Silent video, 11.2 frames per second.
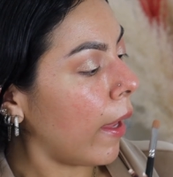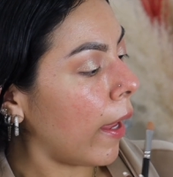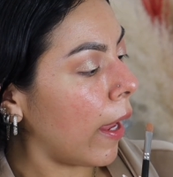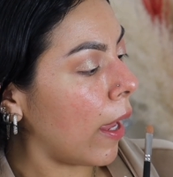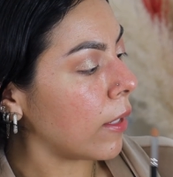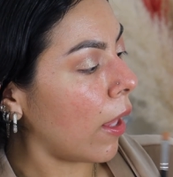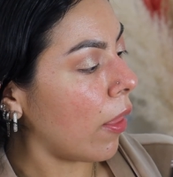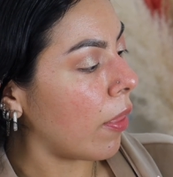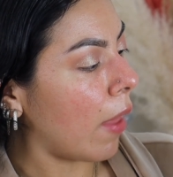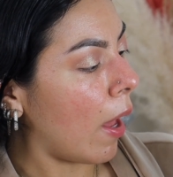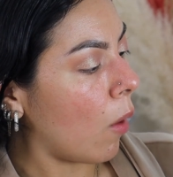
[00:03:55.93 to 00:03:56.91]

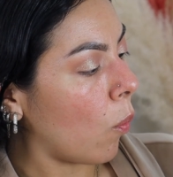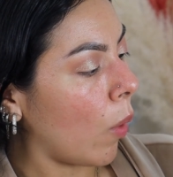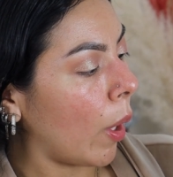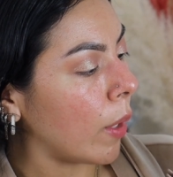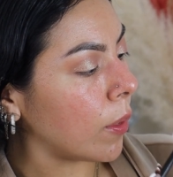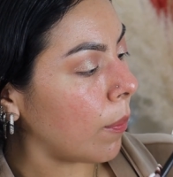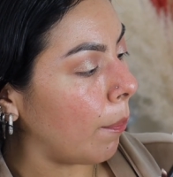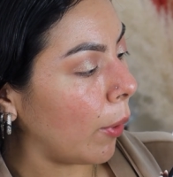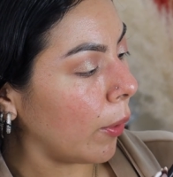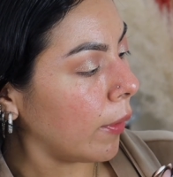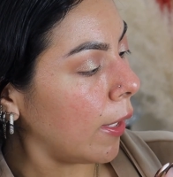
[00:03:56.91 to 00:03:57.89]
And that was
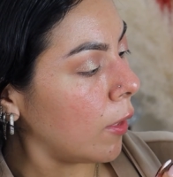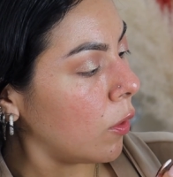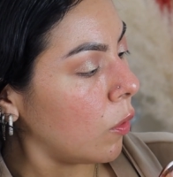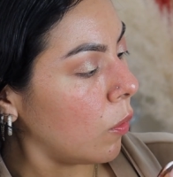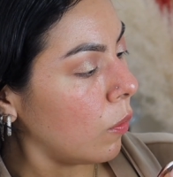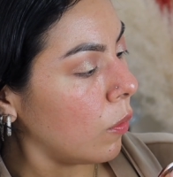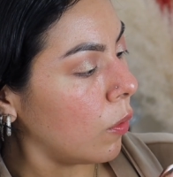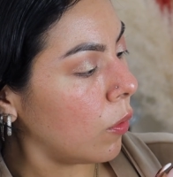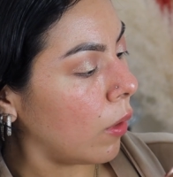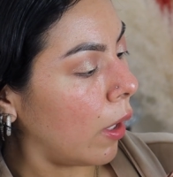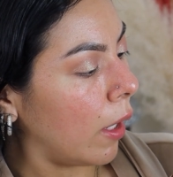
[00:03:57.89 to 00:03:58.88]
birthday
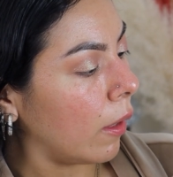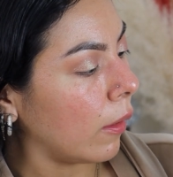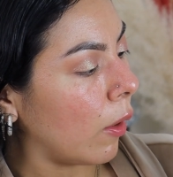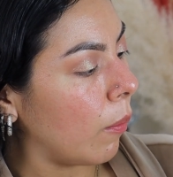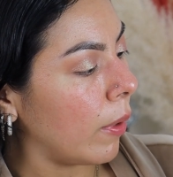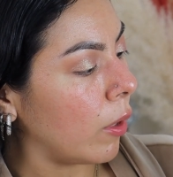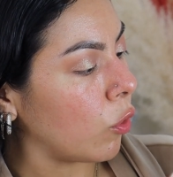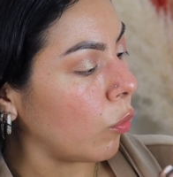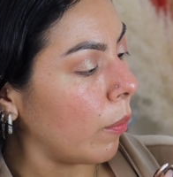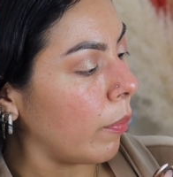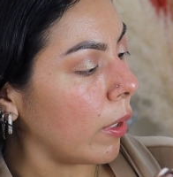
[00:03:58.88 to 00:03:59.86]
suit and a little bit of
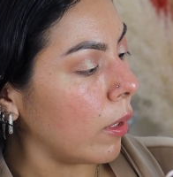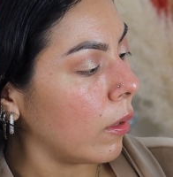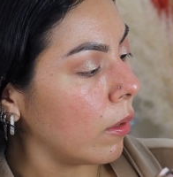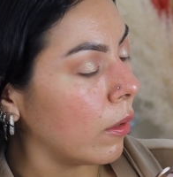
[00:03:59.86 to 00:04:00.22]
dripping.